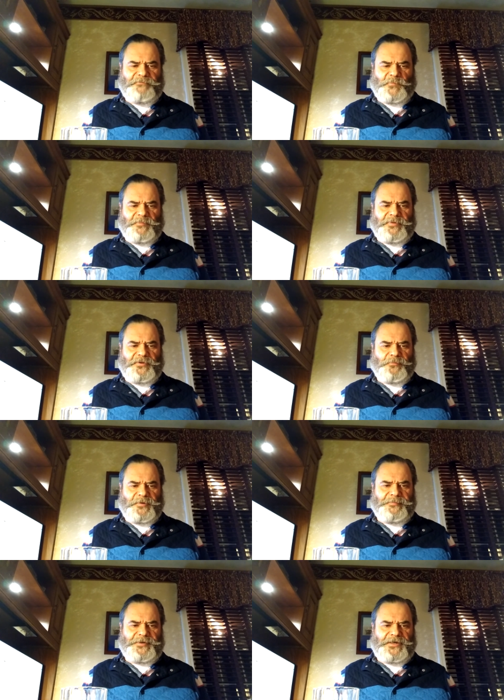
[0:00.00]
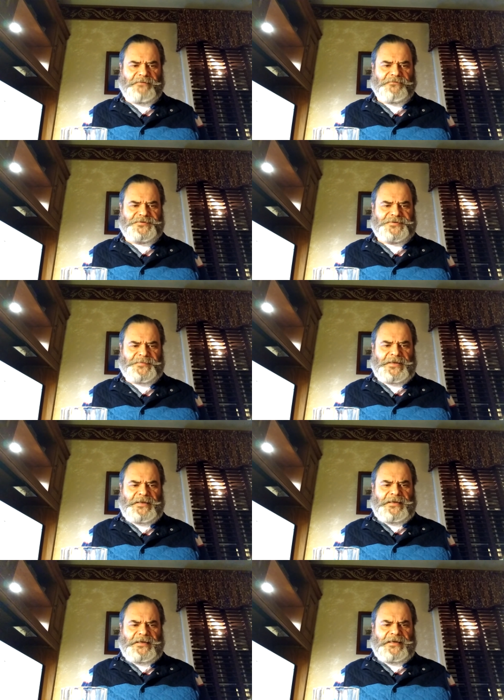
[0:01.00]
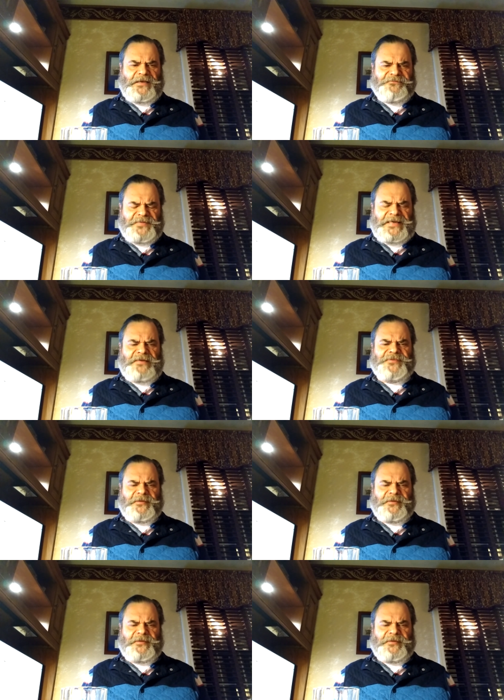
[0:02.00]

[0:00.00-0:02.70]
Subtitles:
We're both bourbon lovers, and I found